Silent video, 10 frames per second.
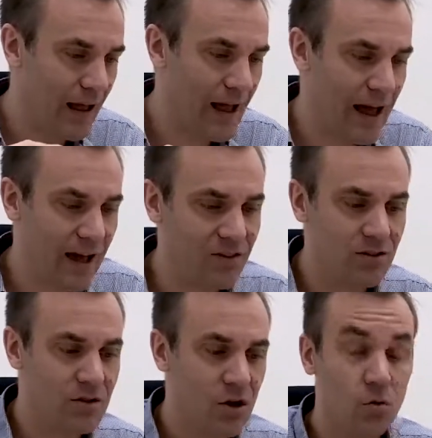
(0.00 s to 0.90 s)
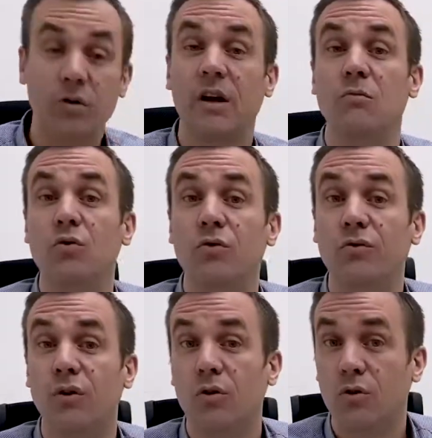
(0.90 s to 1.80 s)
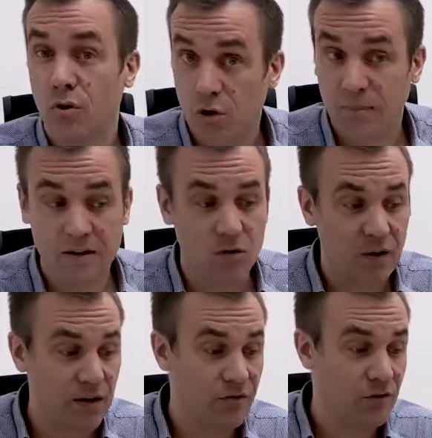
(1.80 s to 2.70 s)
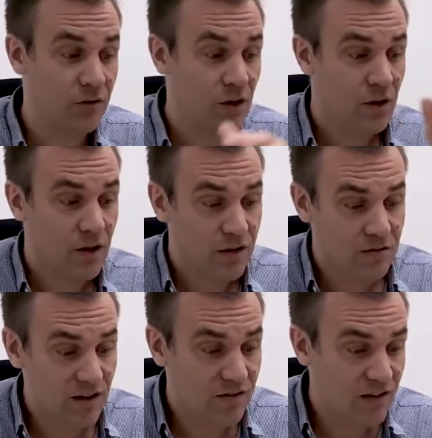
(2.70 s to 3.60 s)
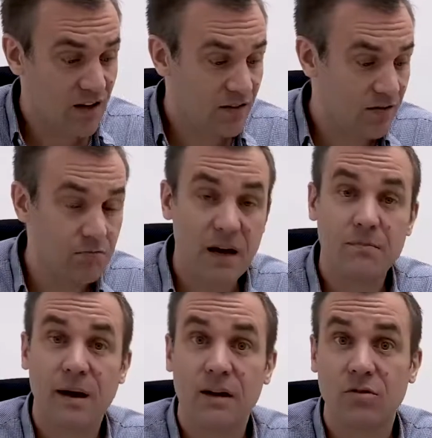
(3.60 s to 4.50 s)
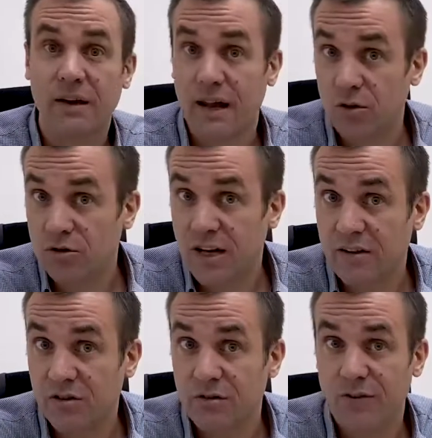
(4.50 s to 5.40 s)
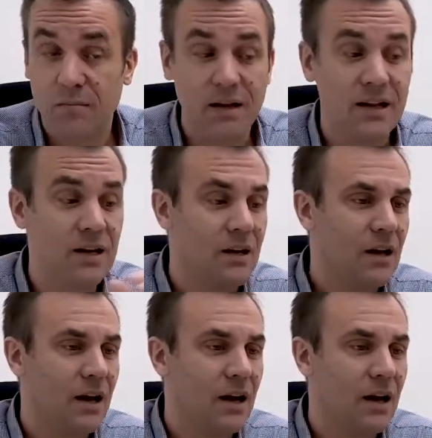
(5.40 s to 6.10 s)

and we can talk about the wine first. This is made by the Kendall Jackson family.